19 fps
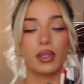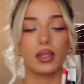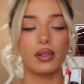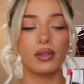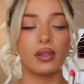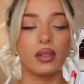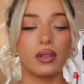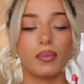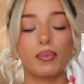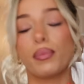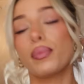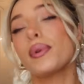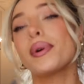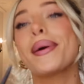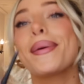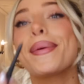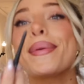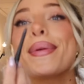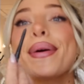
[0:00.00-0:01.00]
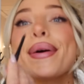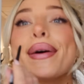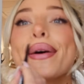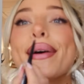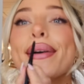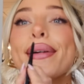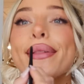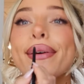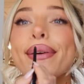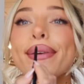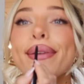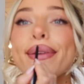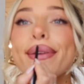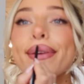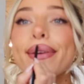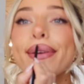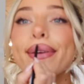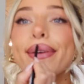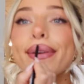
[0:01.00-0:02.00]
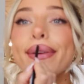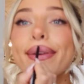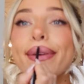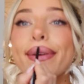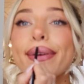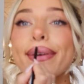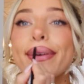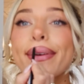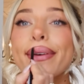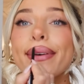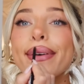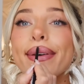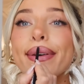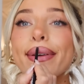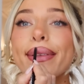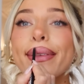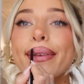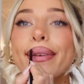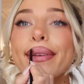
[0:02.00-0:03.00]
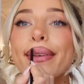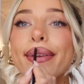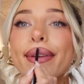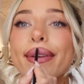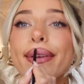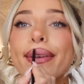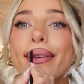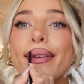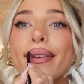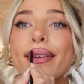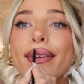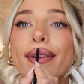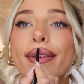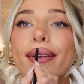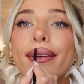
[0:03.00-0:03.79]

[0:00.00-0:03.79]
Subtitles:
I use this brown eyeliner. Like this good.